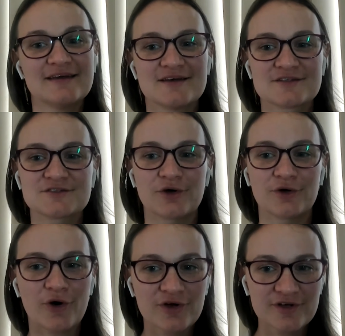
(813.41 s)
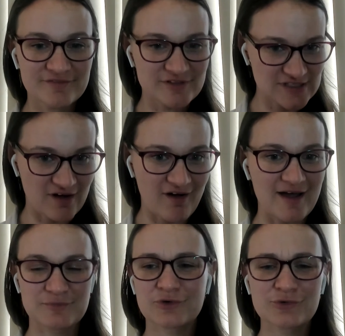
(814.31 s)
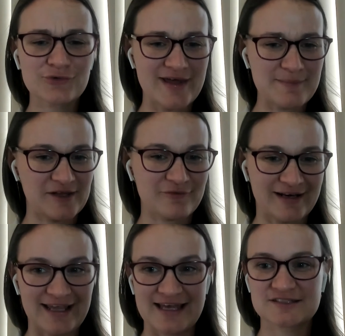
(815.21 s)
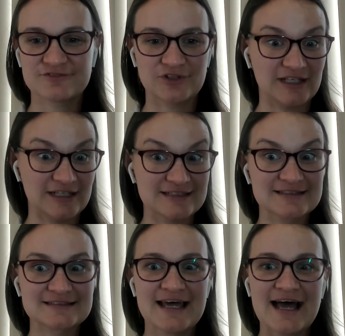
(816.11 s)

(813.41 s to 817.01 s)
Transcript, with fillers: So over time, Google's now been running ads for years.